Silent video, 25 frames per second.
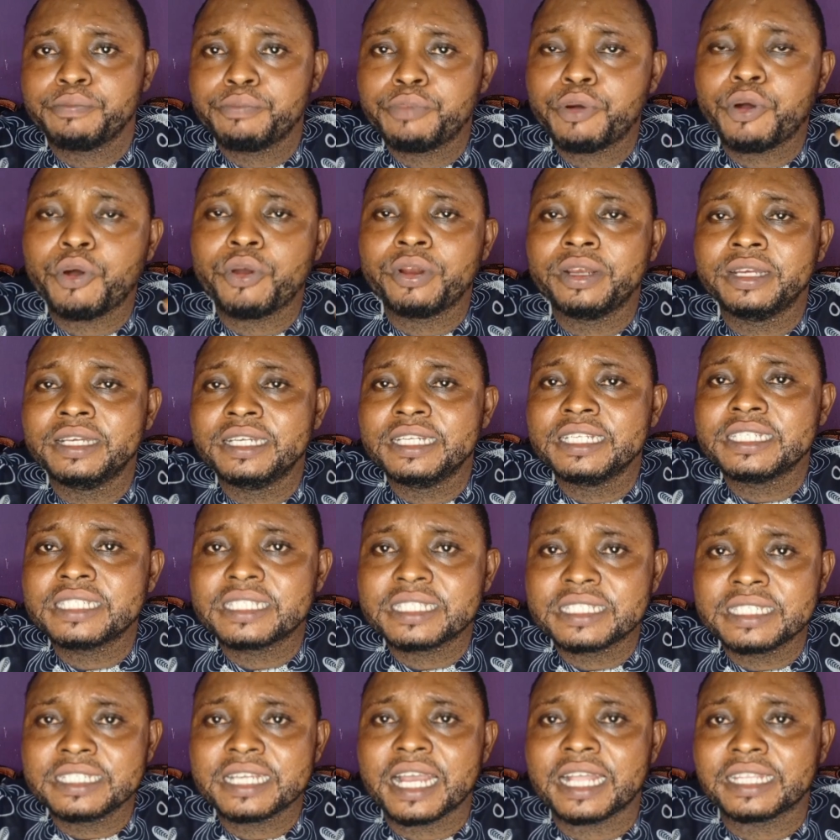But
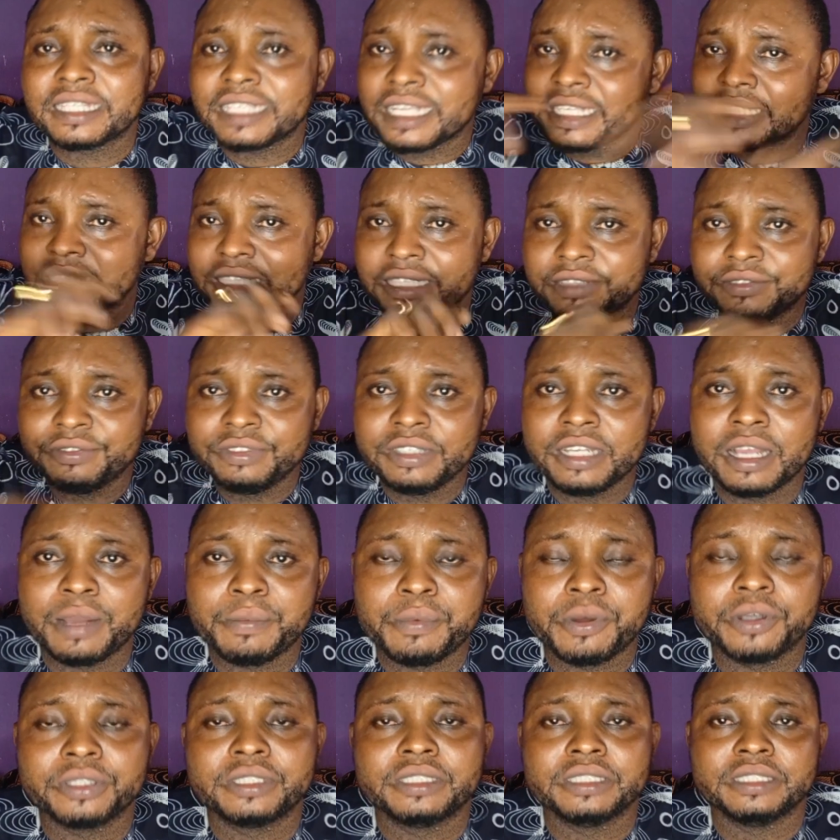listening attentively
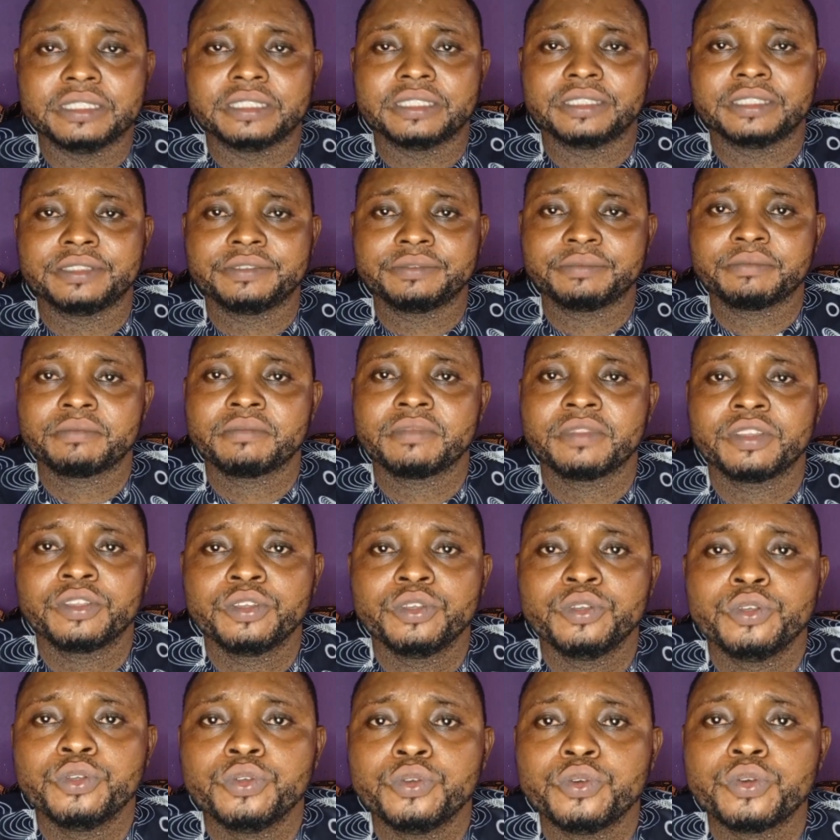about it.
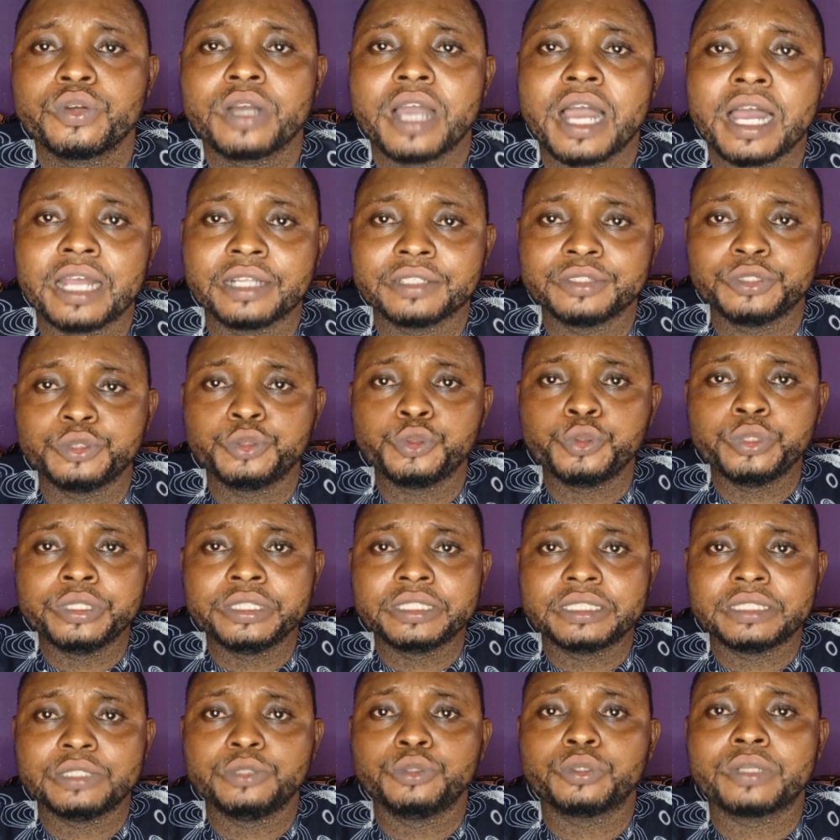You can do
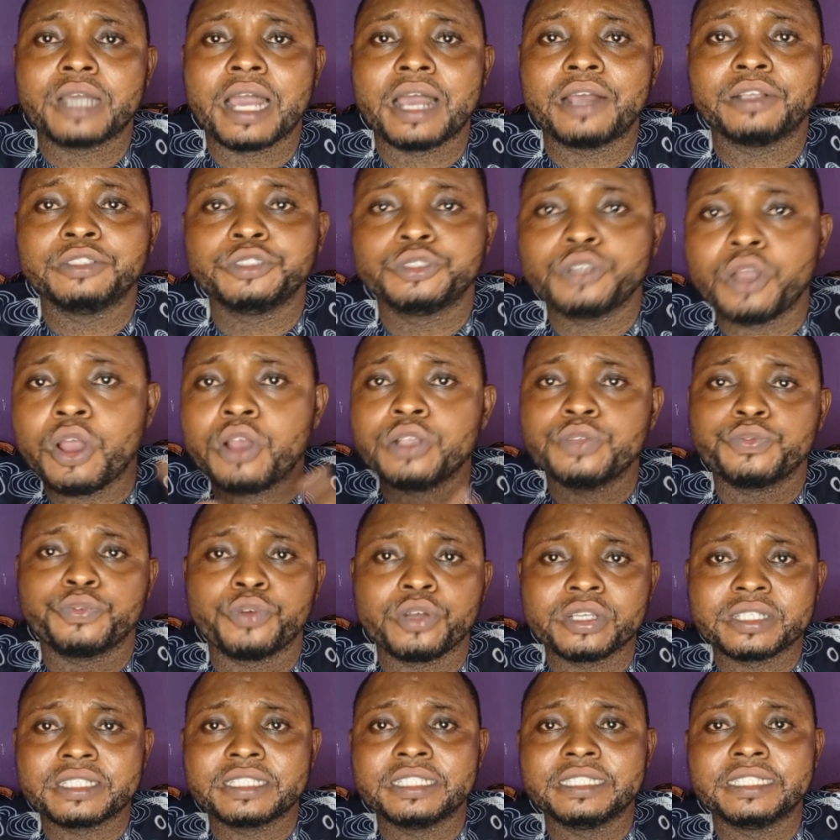it, you can just
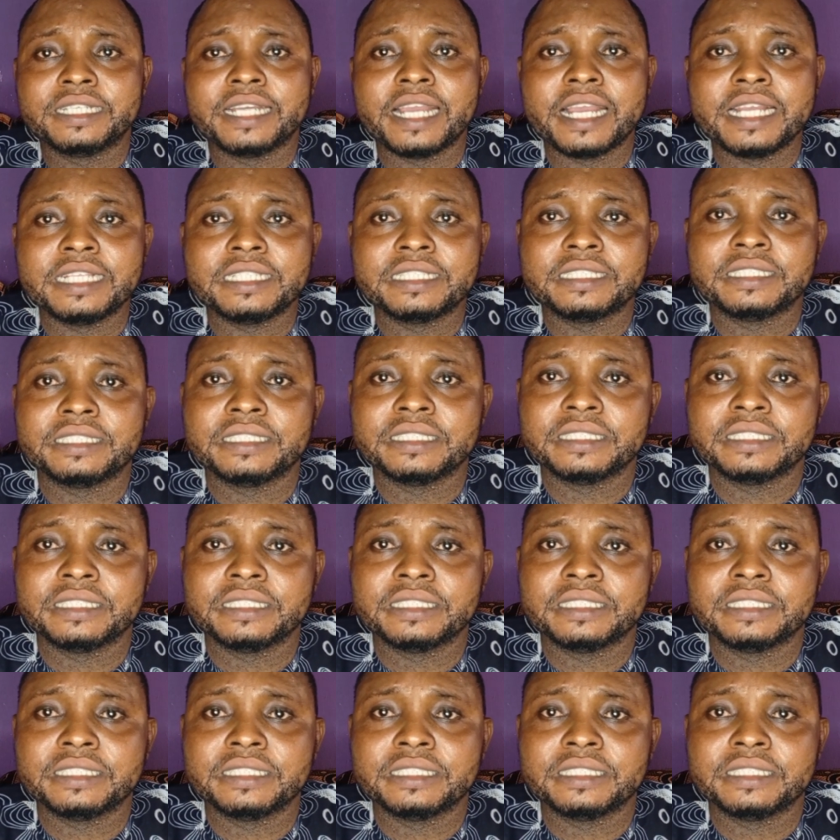firstly get